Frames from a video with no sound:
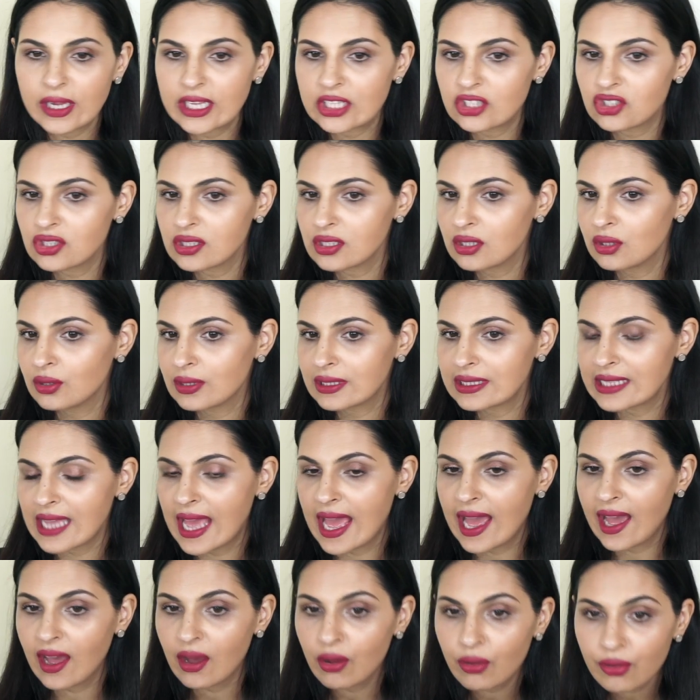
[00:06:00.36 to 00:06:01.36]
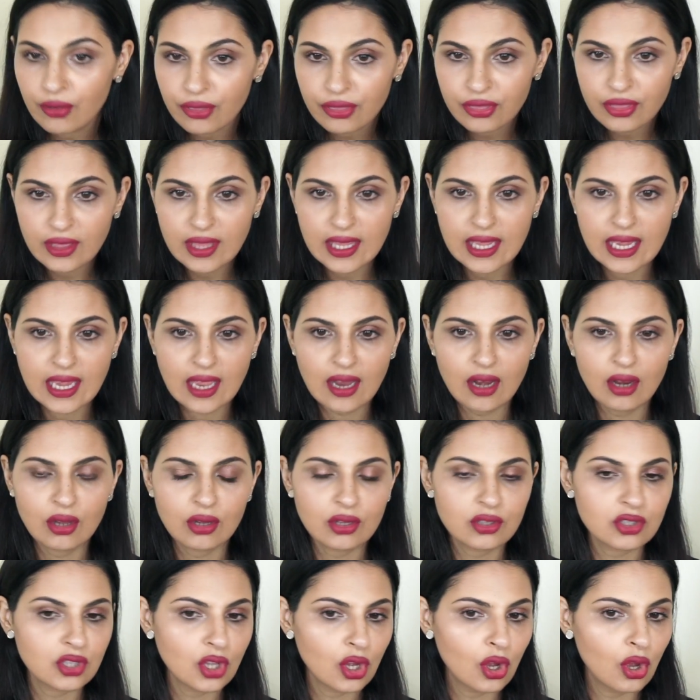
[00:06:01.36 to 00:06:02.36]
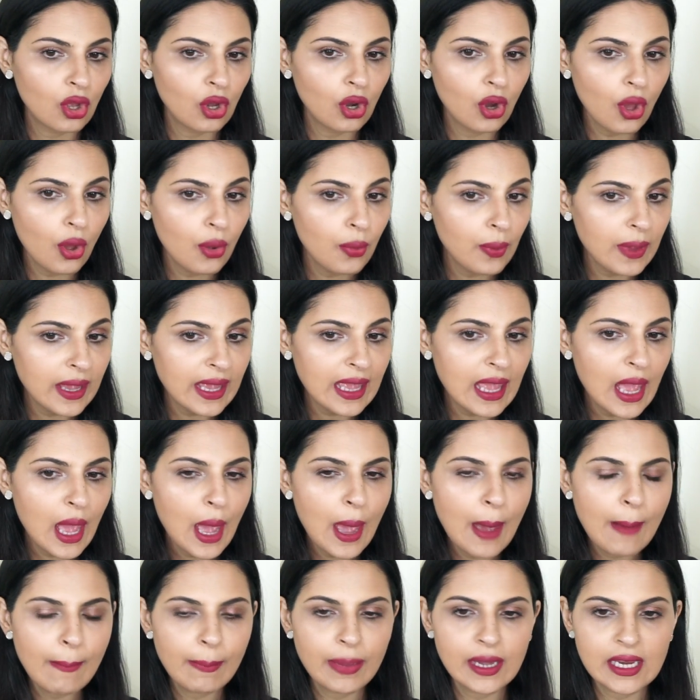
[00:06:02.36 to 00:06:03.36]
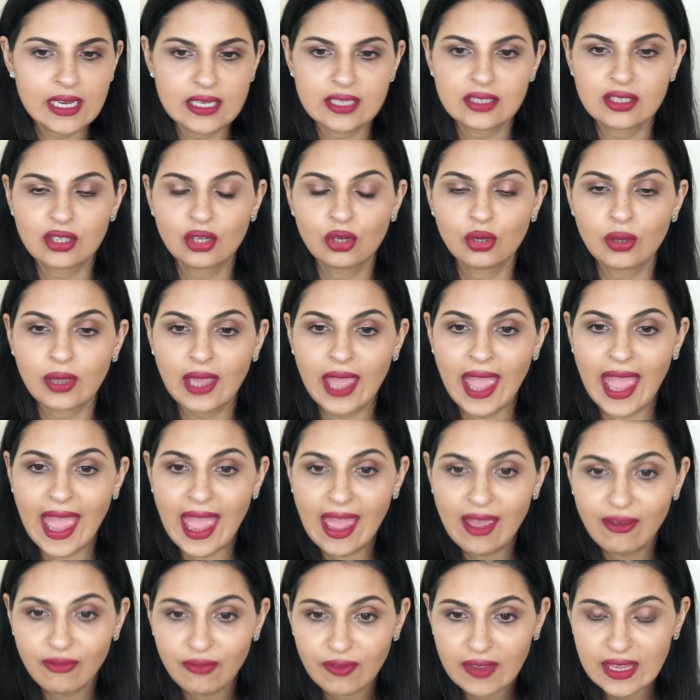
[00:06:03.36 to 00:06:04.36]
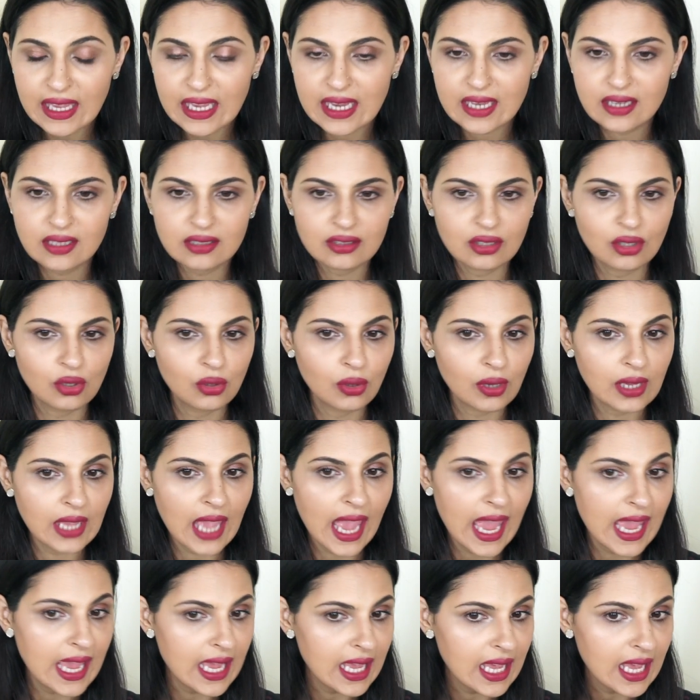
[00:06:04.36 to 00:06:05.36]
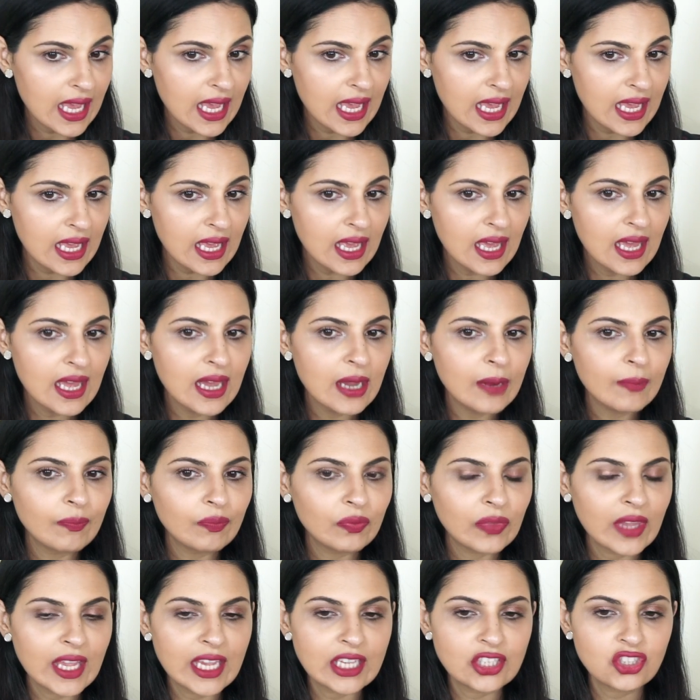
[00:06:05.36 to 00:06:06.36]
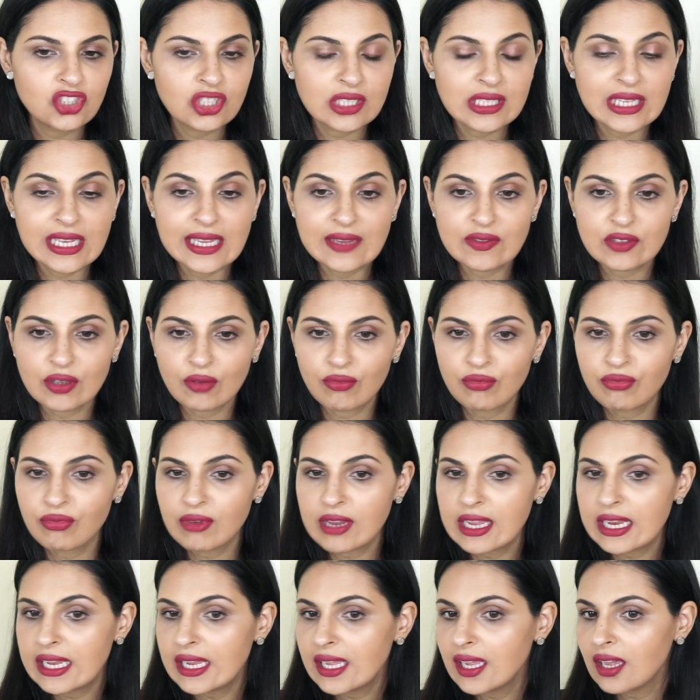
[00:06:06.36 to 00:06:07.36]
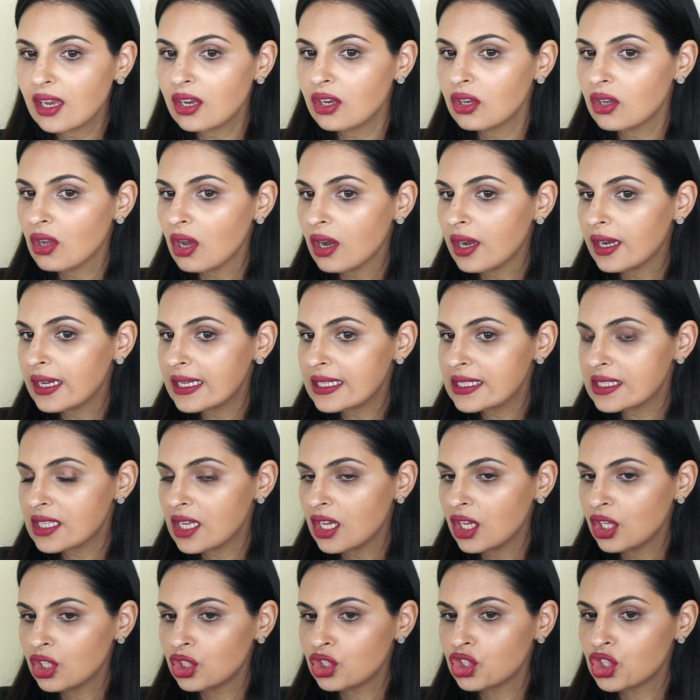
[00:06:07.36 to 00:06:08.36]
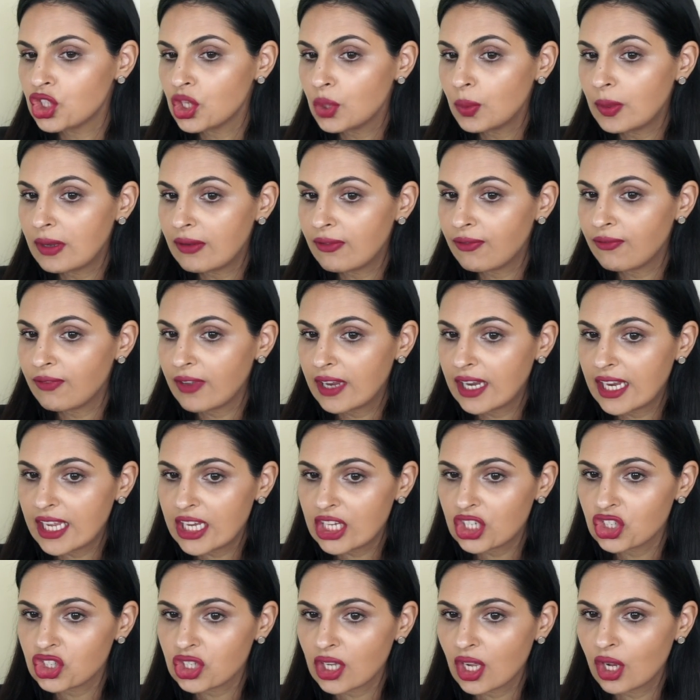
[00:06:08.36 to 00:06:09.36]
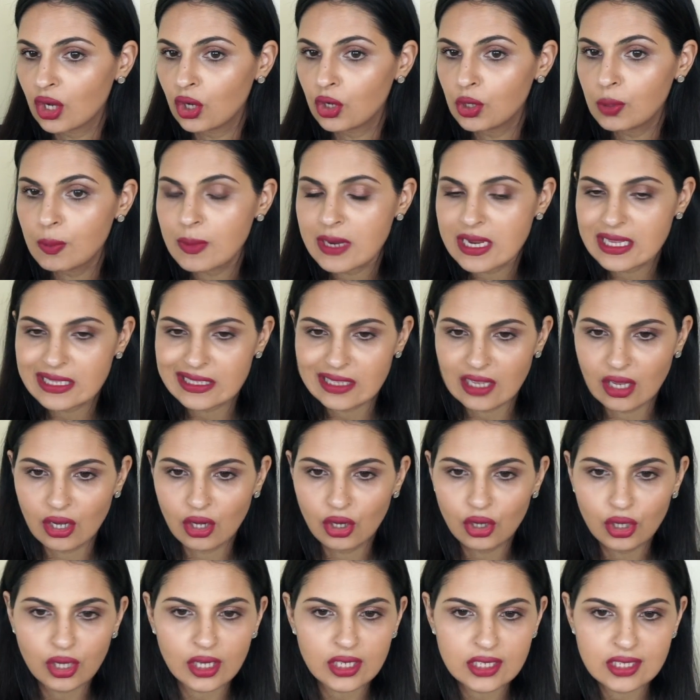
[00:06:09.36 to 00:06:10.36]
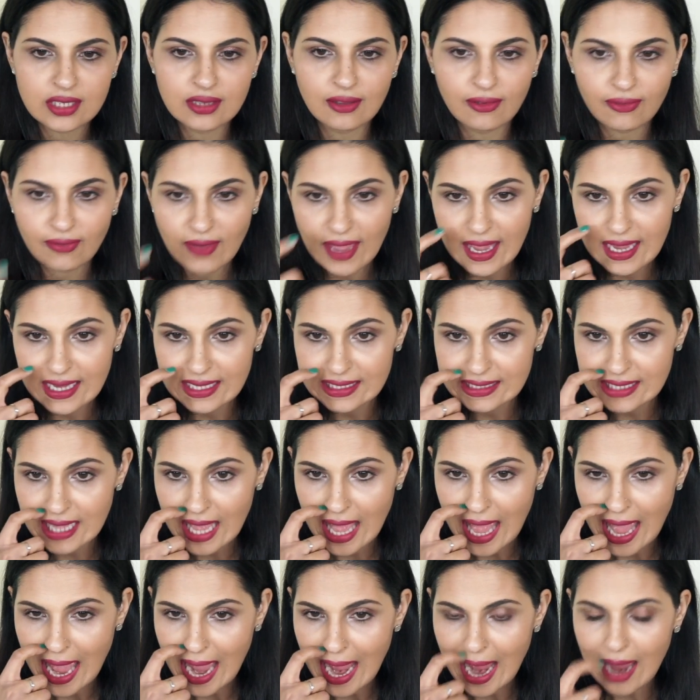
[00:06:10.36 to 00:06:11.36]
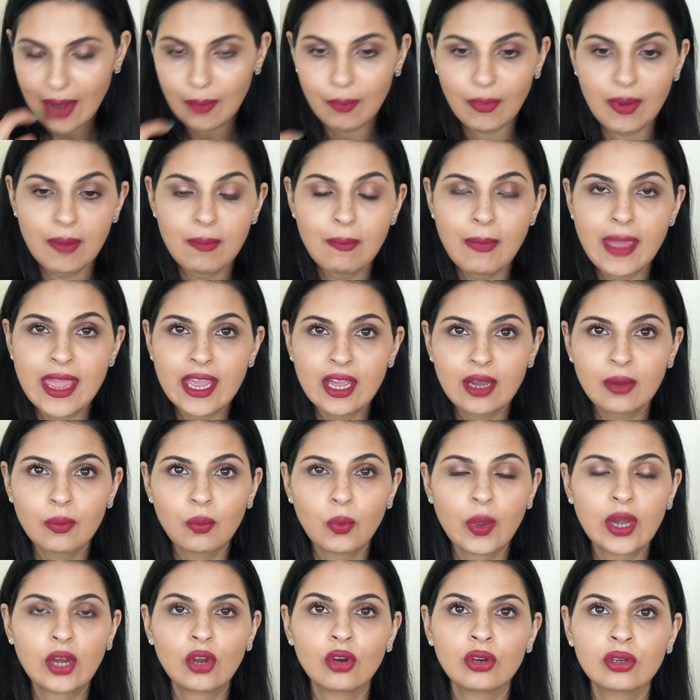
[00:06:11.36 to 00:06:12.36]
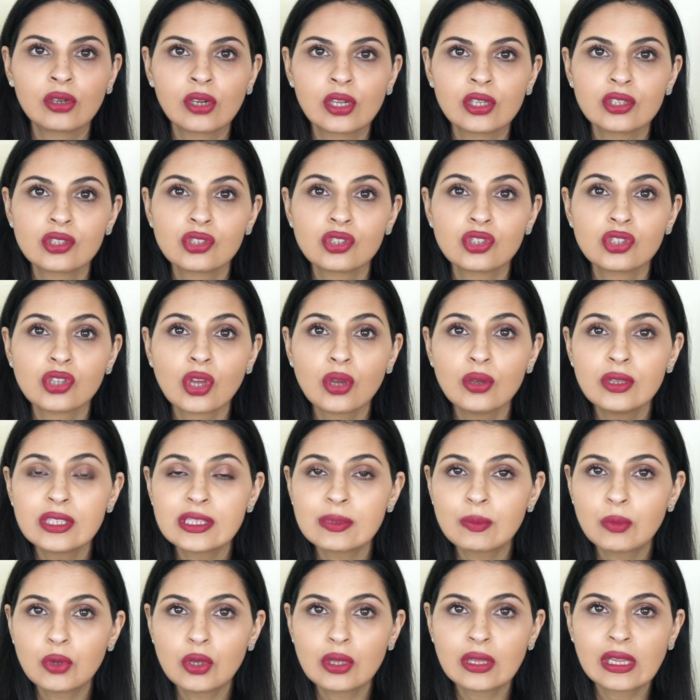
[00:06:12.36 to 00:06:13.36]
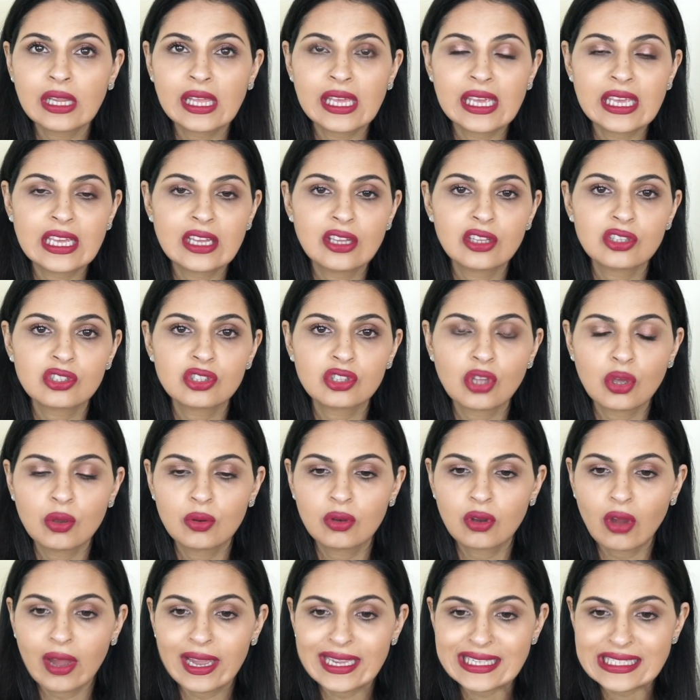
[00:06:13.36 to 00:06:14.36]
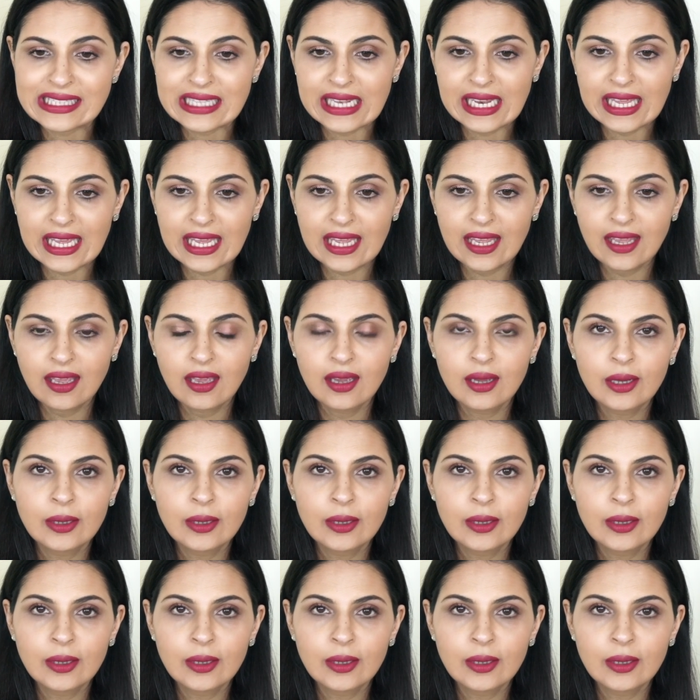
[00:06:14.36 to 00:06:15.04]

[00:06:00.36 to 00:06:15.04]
It just looks healthy, it looks glowy, but it doesn't look heavy, it doesn't look cakey. It just leaves a really nice dewy finish, a luminous look to the face, and my makeup went on so smoothly, so nicely,